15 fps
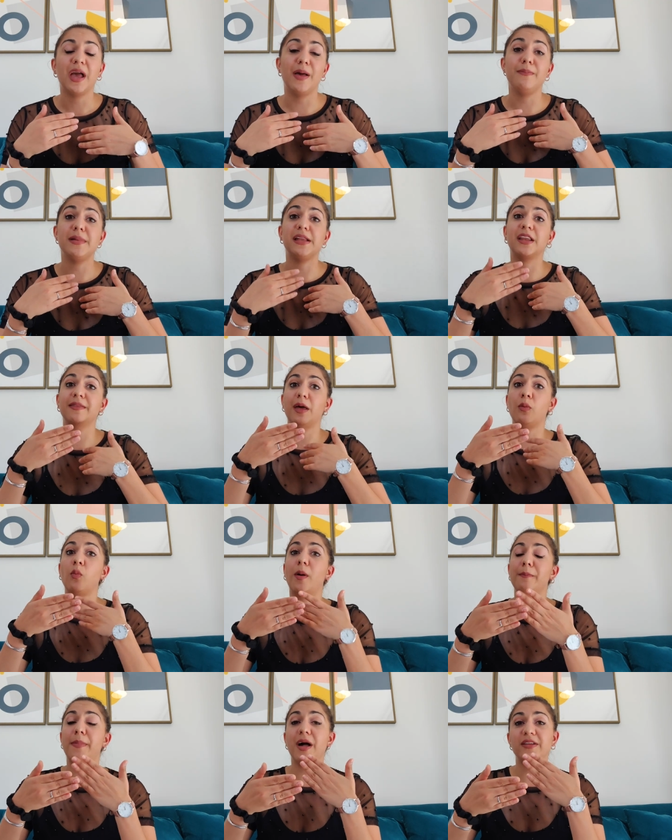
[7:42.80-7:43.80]
and meaning that
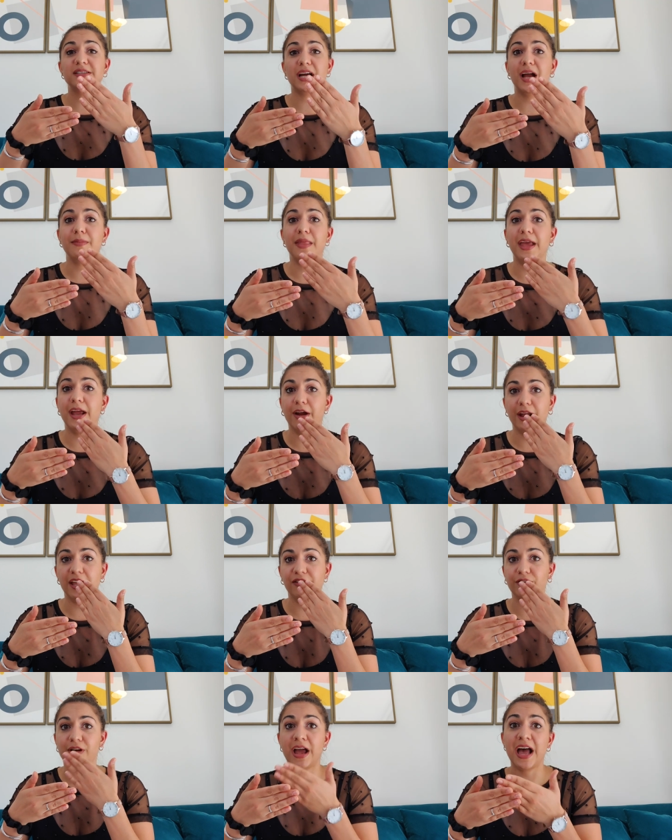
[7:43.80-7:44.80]
what, by the time the air
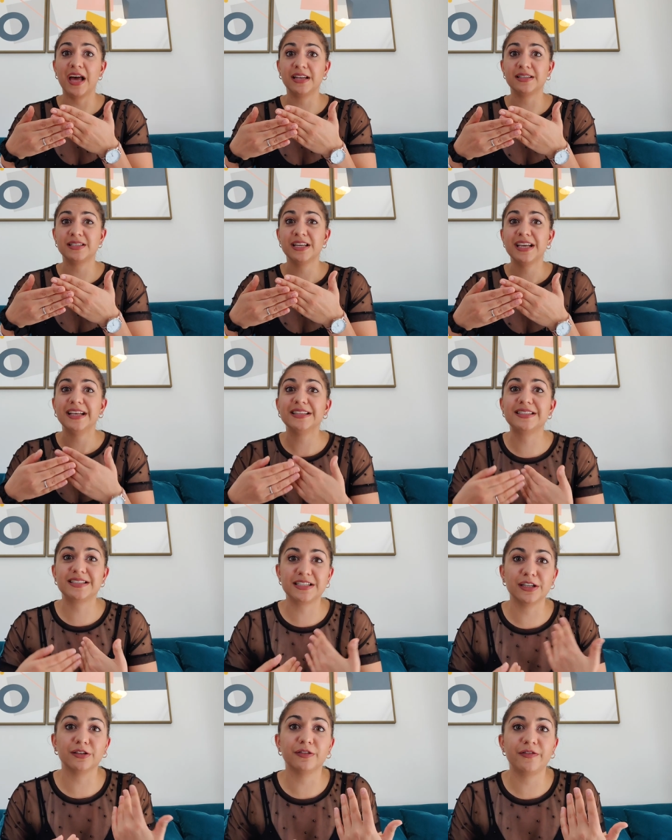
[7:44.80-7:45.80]
hits your hand, it's
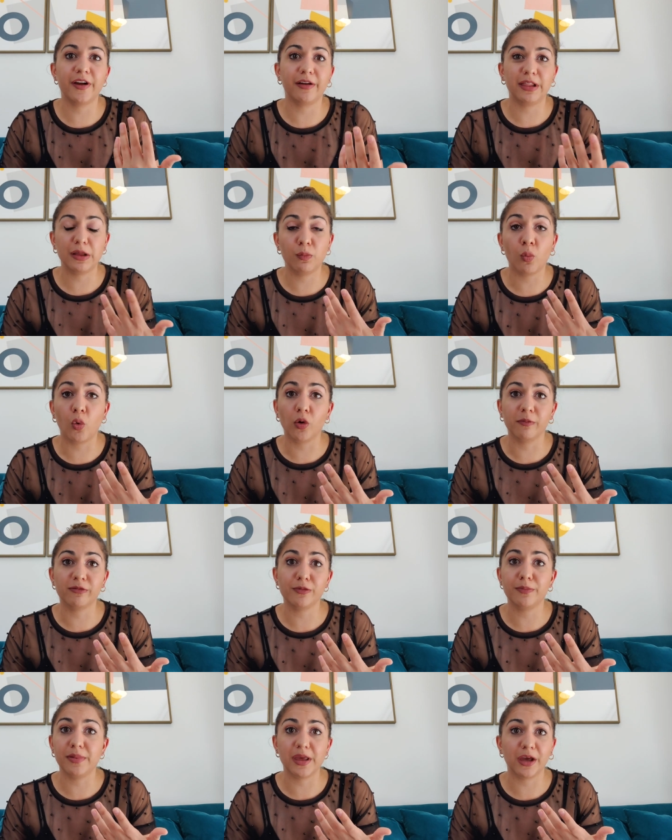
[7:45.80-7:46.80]
still fairly warm
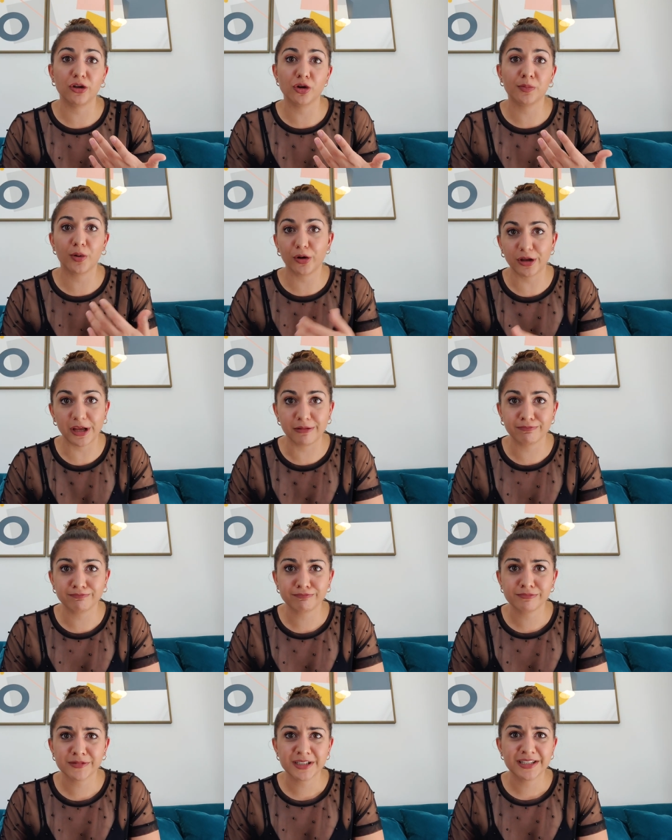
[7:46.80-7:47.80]
from being in your body.
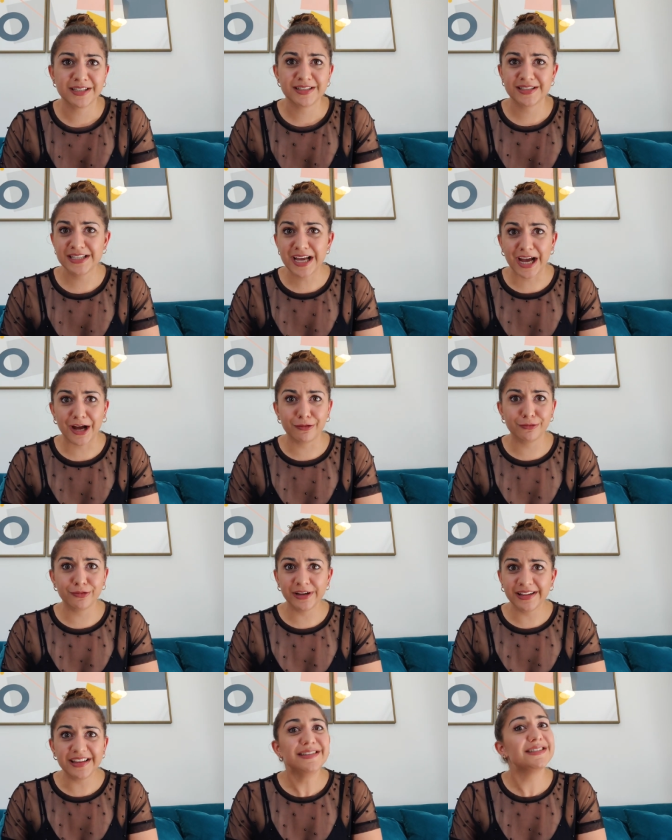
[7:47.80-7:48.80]
So yeah, a
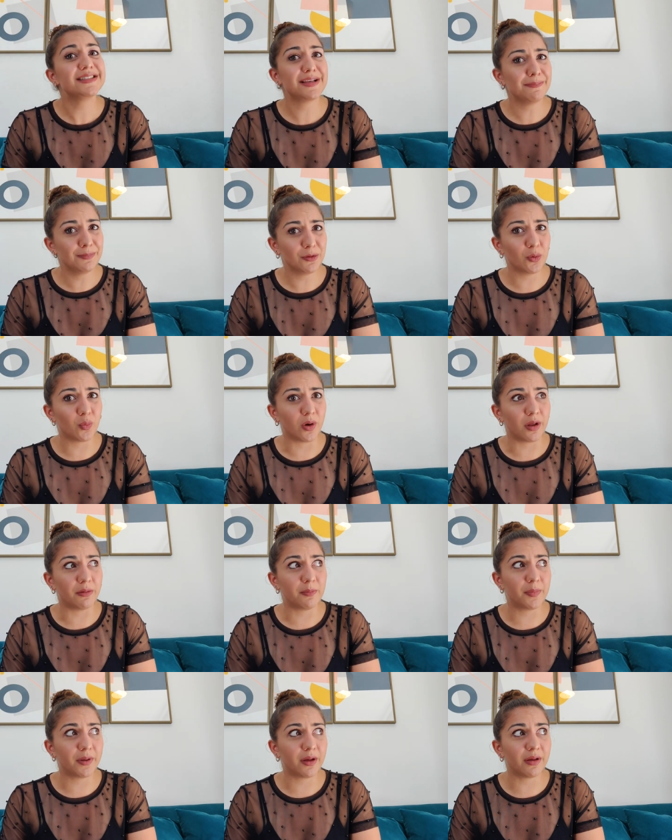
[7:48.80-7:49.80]
really simple
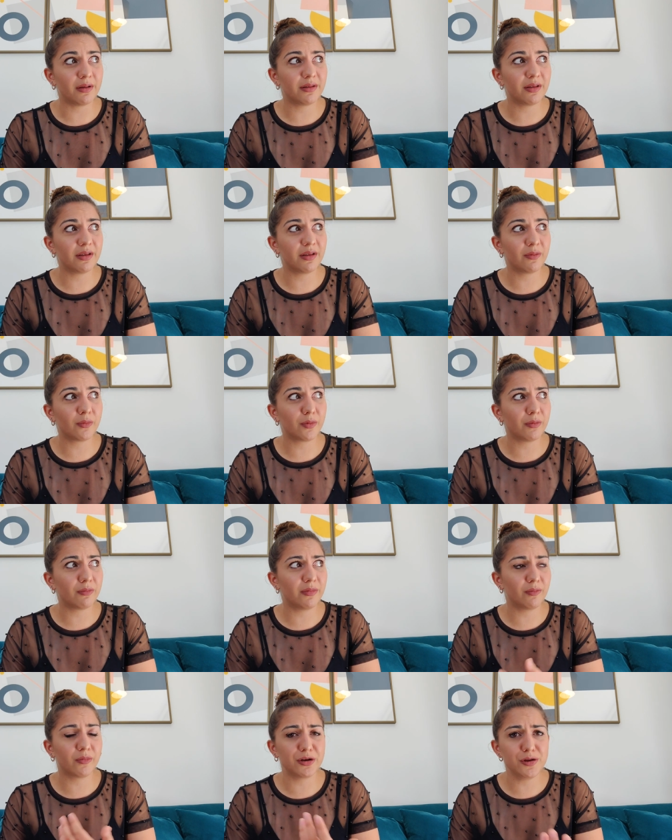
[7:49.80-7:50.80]
one, but
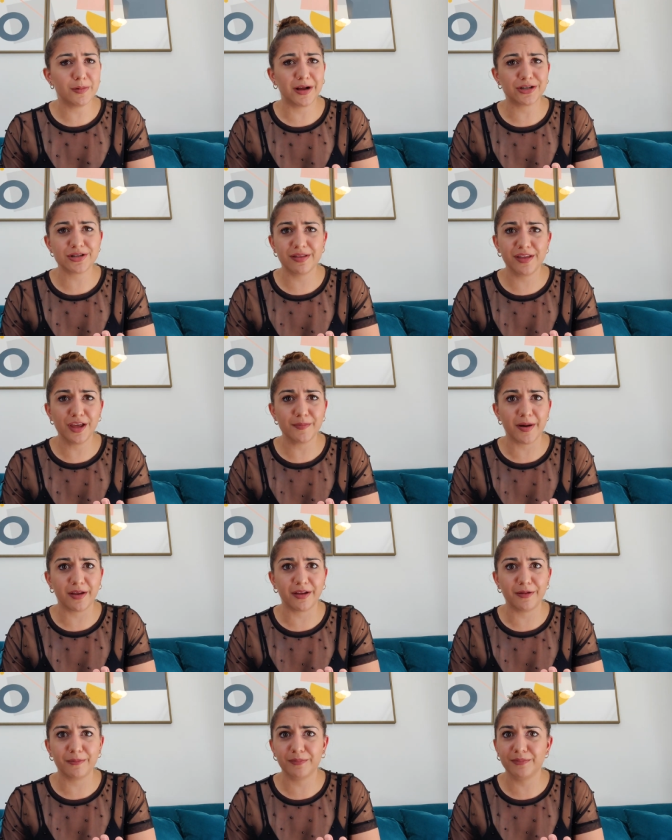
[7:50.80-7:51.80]
when you actually think
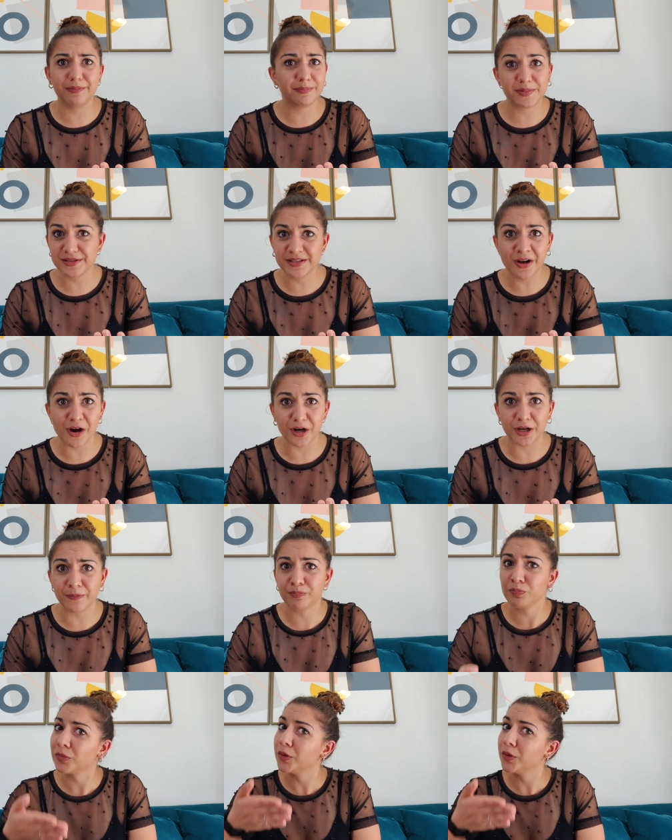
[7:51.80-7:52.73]
about it, bizarre.